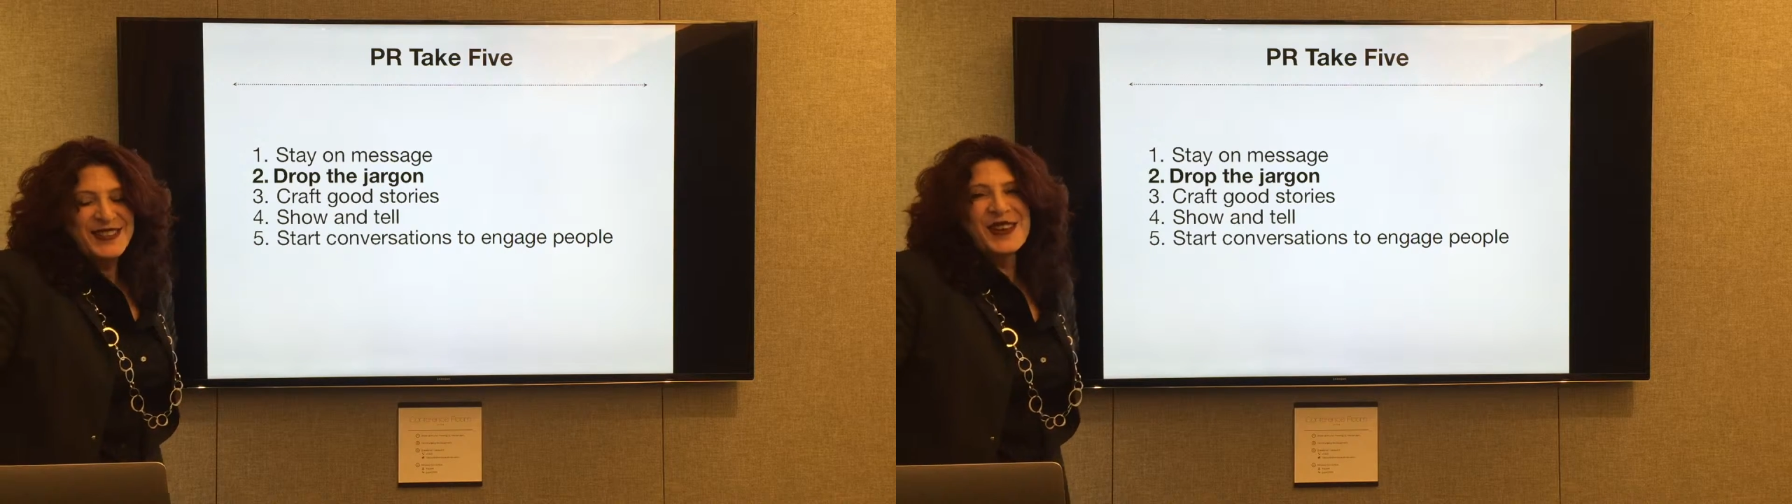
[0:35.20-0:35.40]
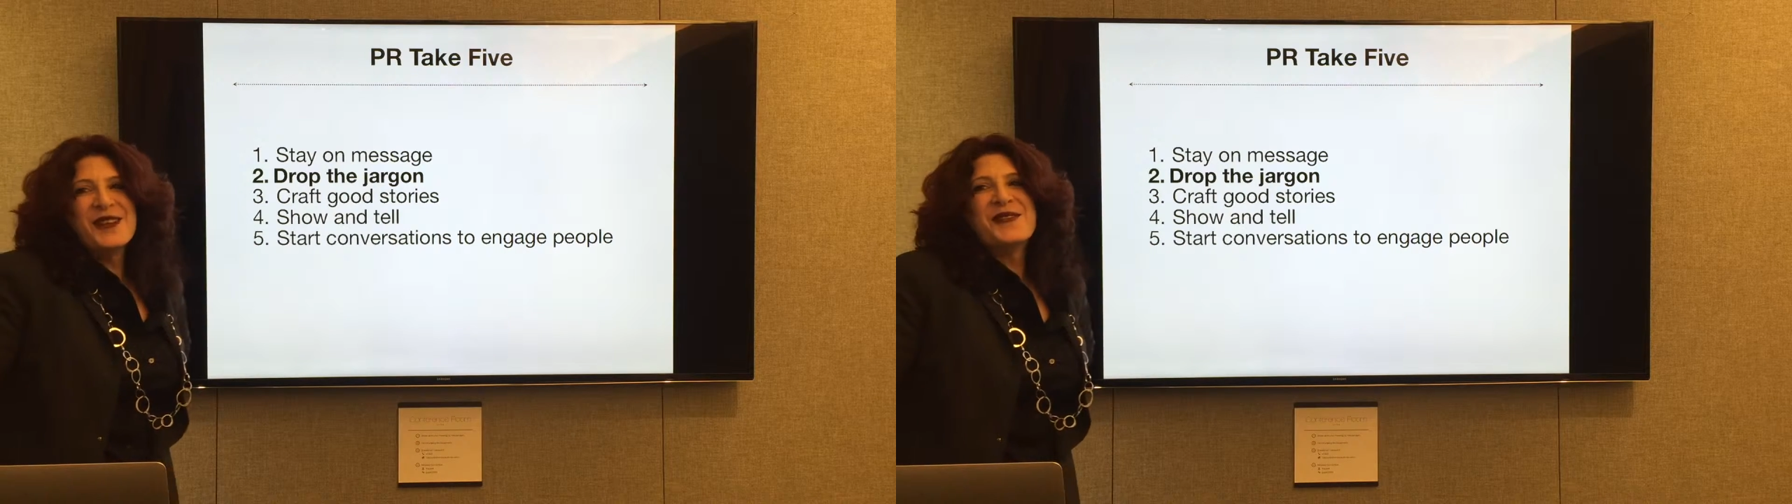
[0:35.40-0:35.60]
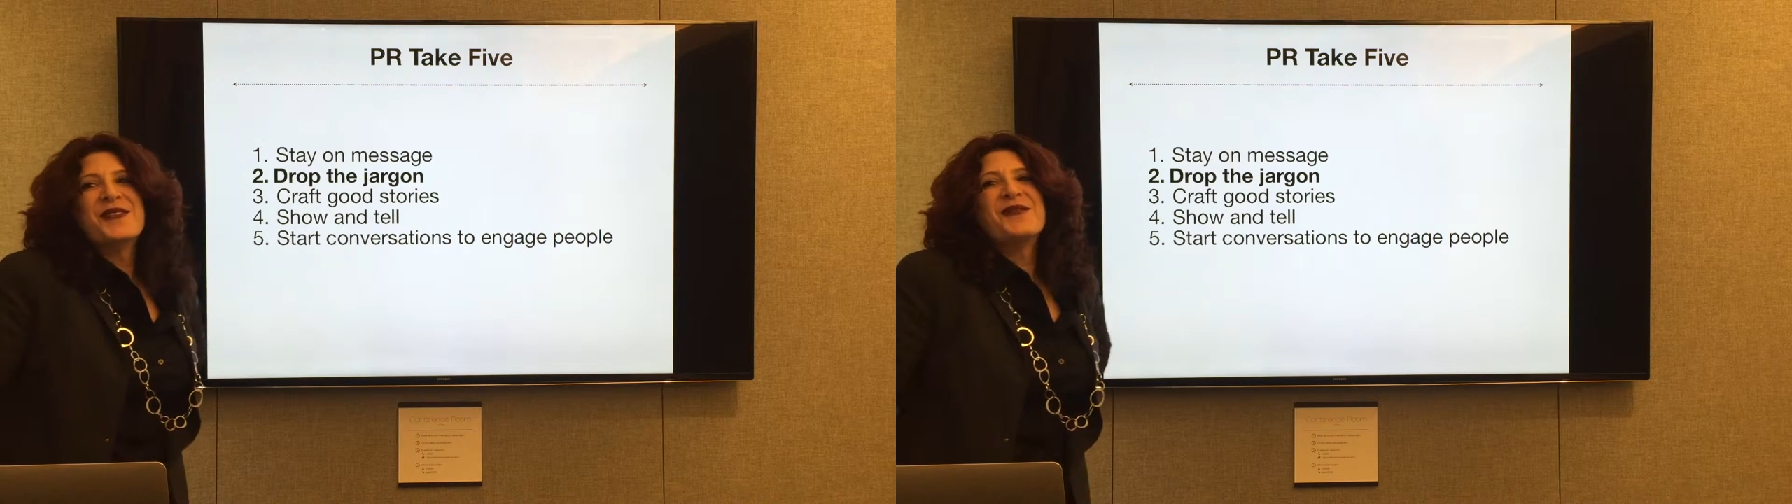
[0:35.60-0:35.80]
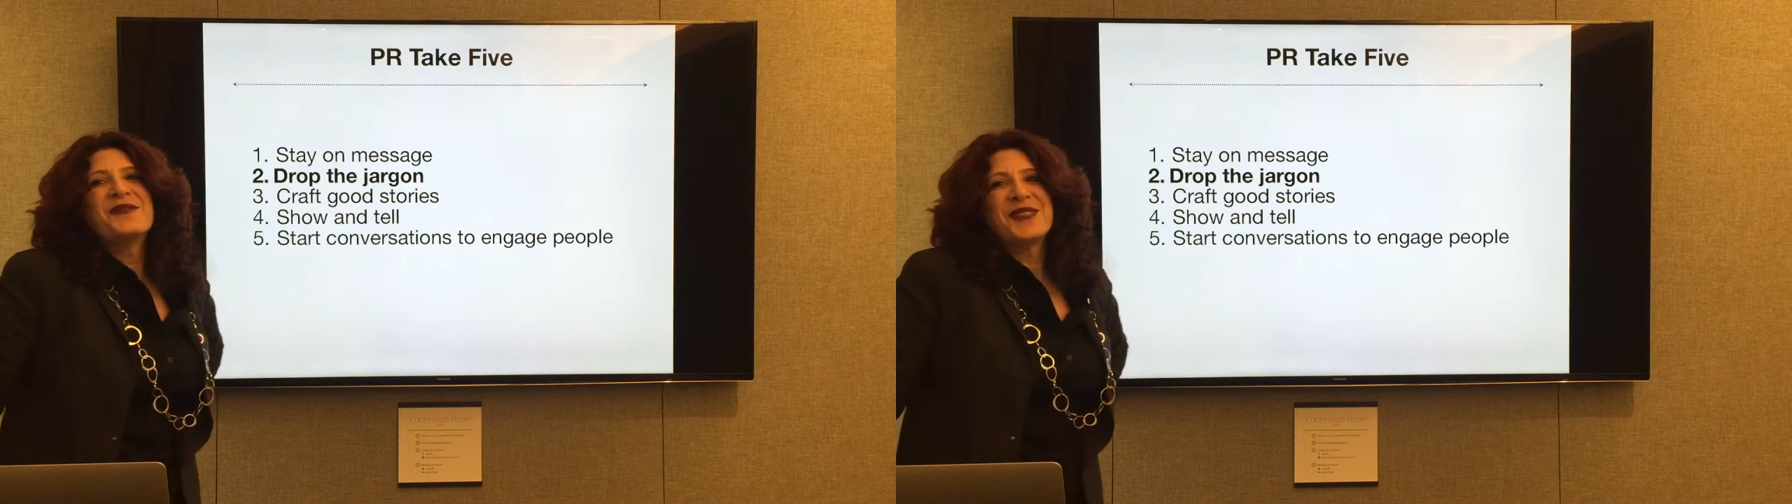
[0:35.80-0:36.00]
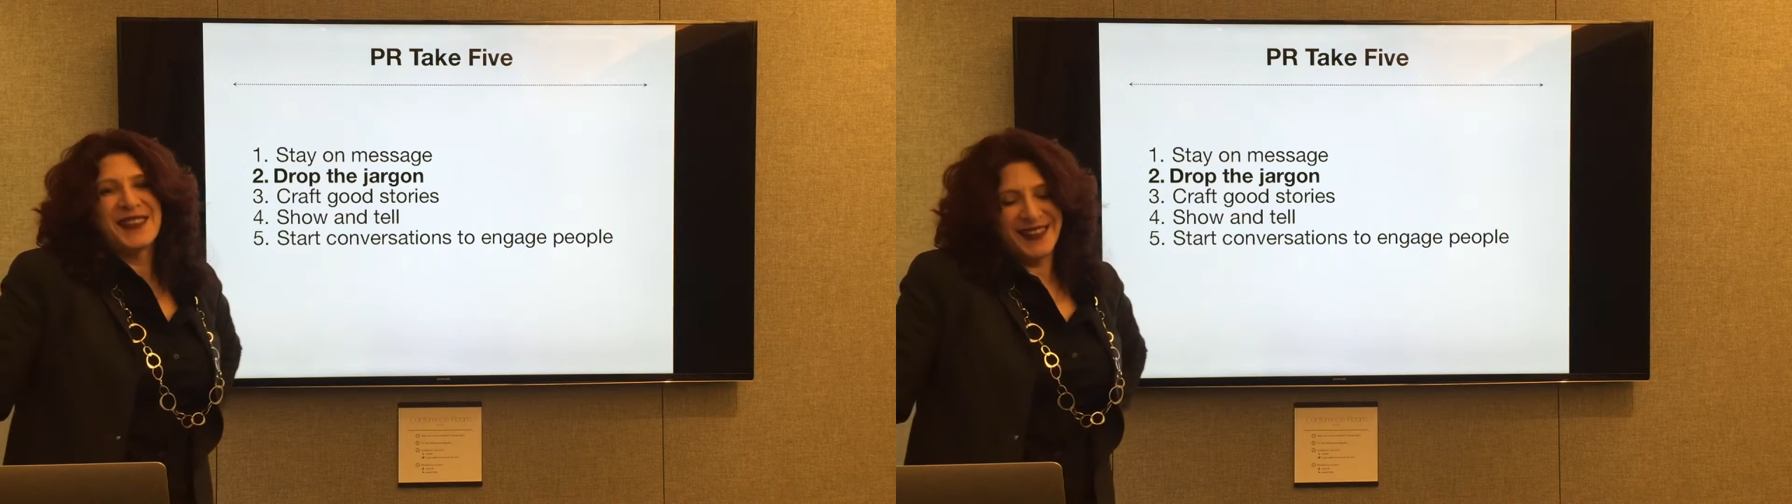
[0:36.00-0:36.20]
So,
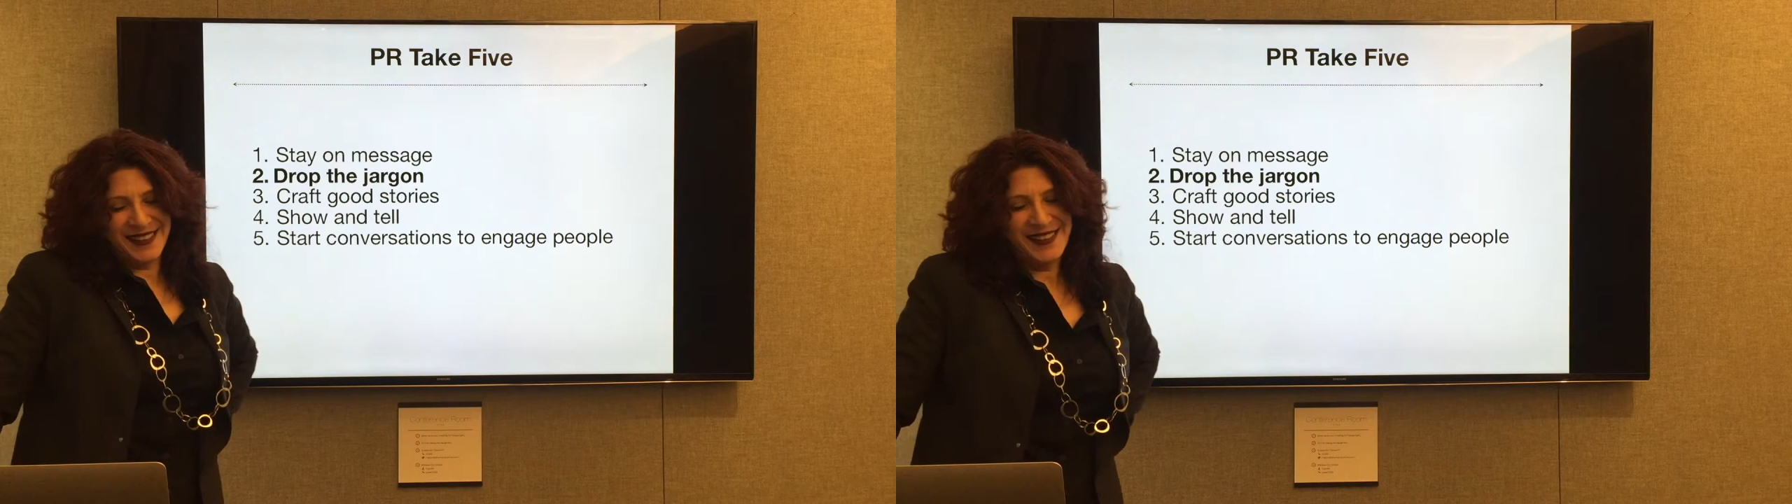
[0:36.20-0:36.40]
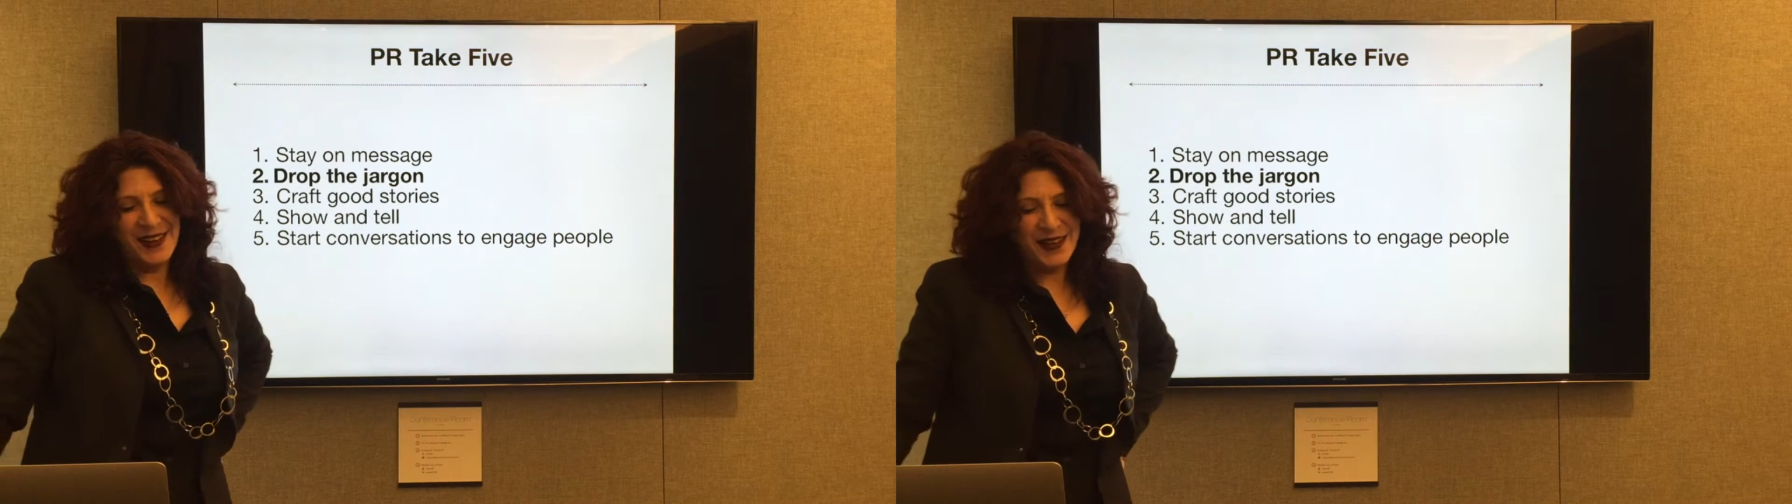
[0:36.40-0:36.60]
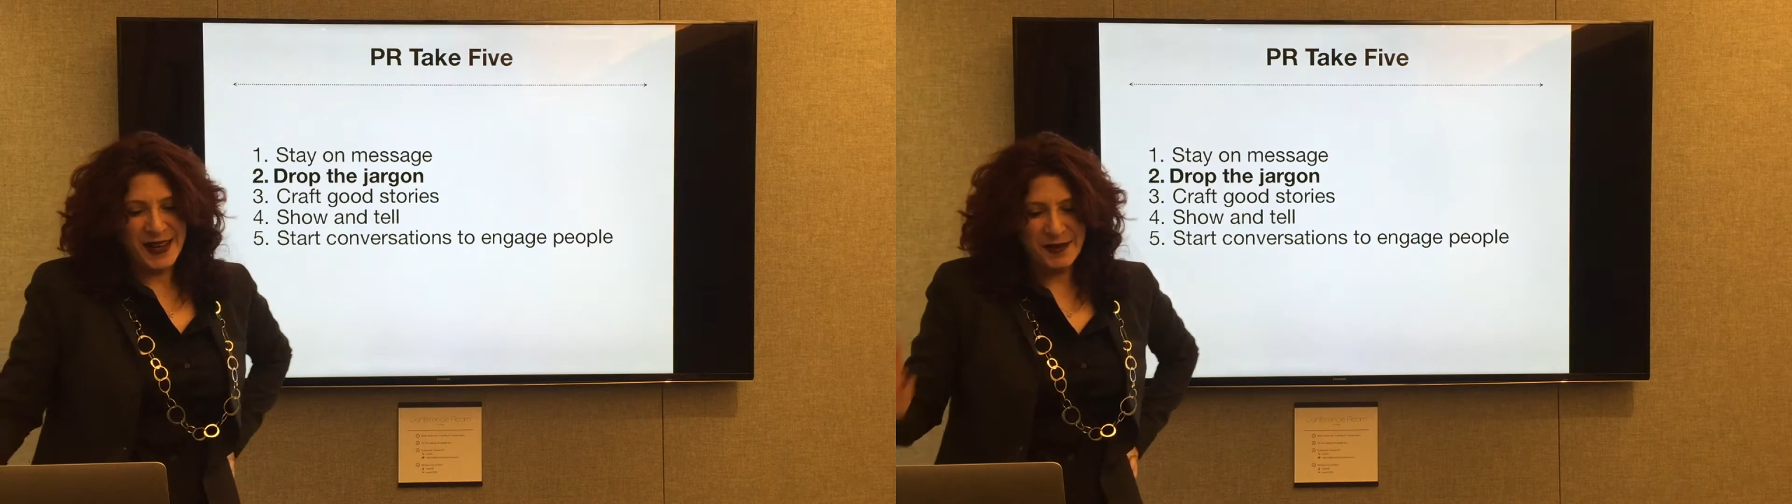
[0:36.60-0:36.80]
okay,